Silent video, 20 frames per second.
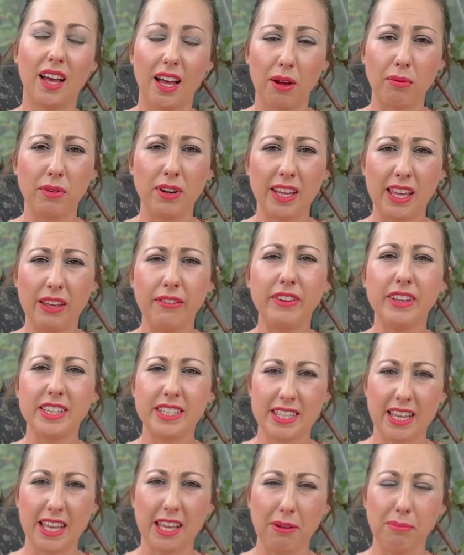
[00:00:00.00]
going to give you
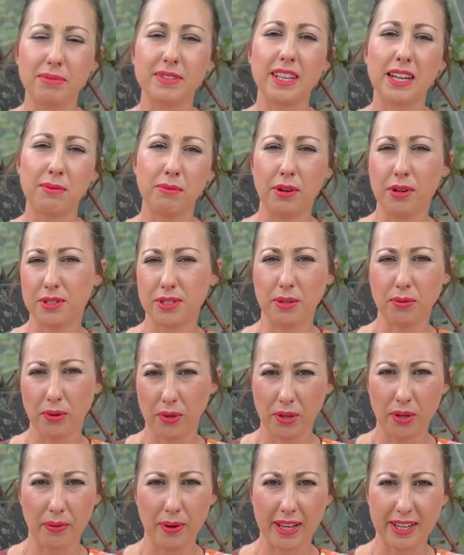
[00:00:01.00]
tips, and I'm also
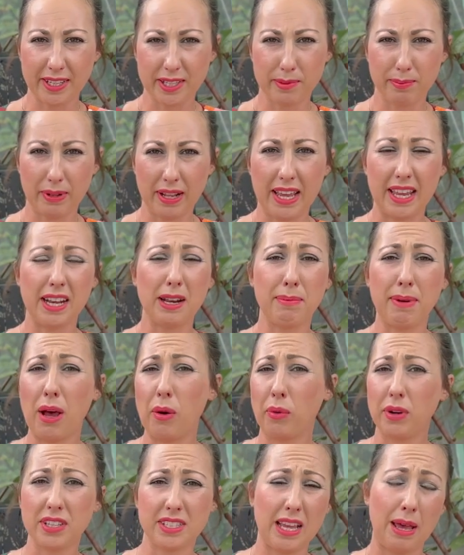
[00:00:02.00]
going to explain about
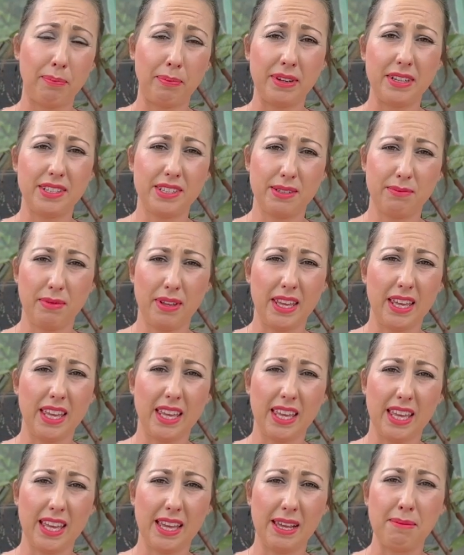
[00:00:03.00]
what's happened to
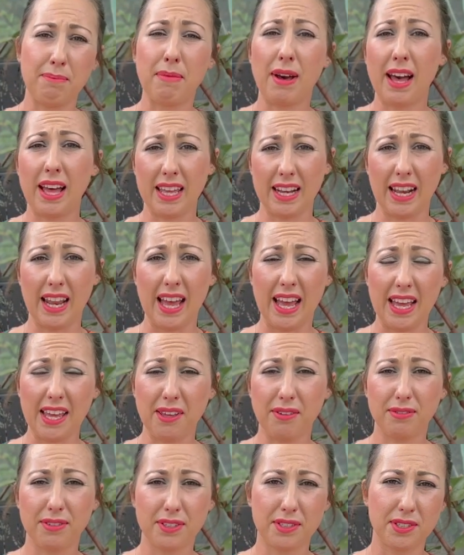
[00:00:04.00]
me in my
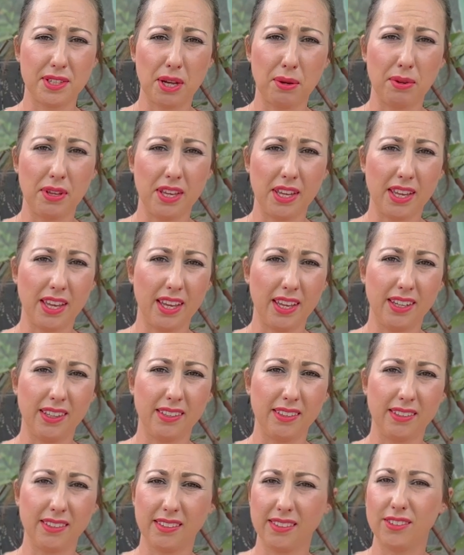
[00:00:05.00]
life so you
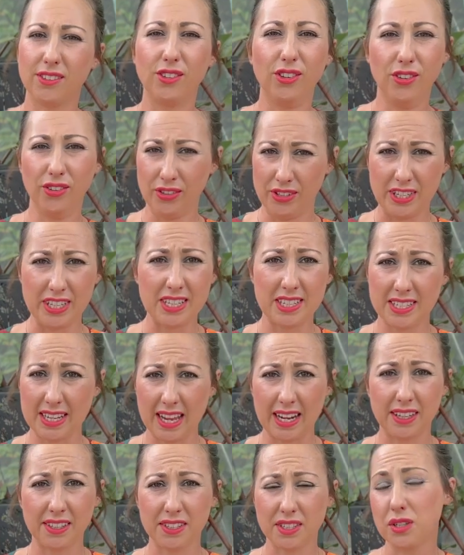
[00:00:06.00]
can
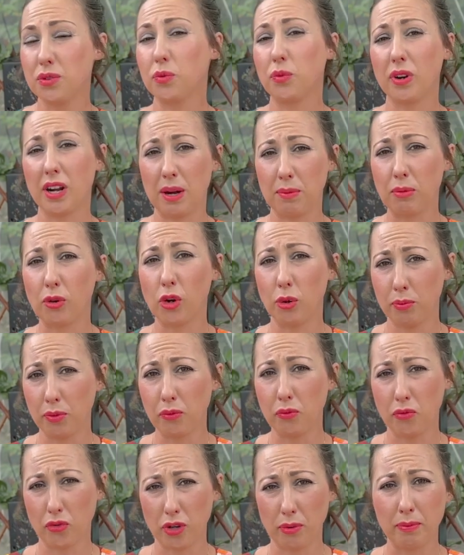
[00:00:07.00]
understand where I'm coming
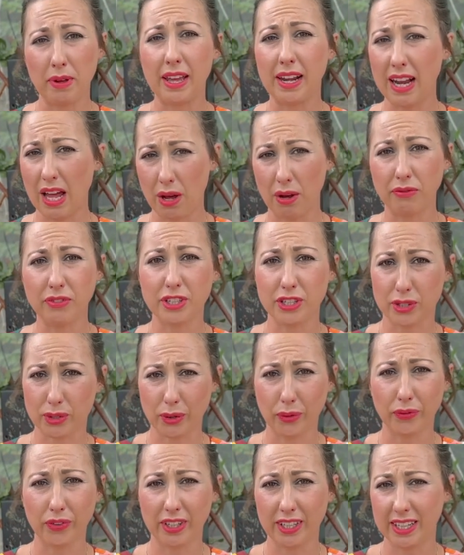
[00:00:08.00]
from and how I've
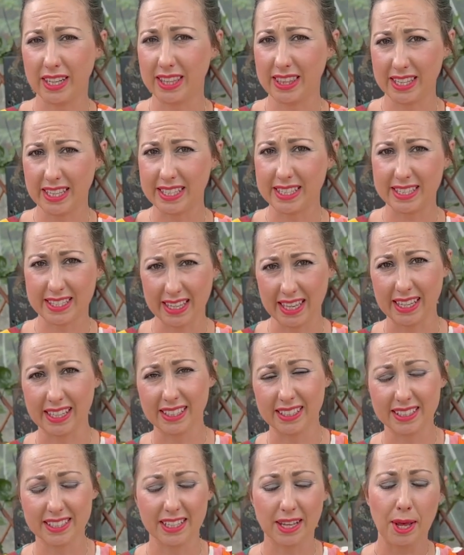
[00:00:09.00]
discovered these
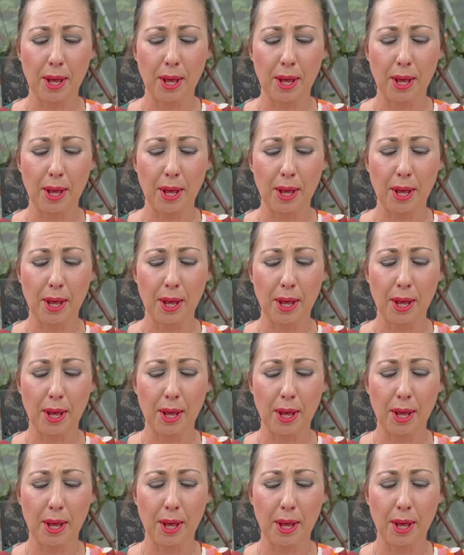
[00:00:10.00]
things.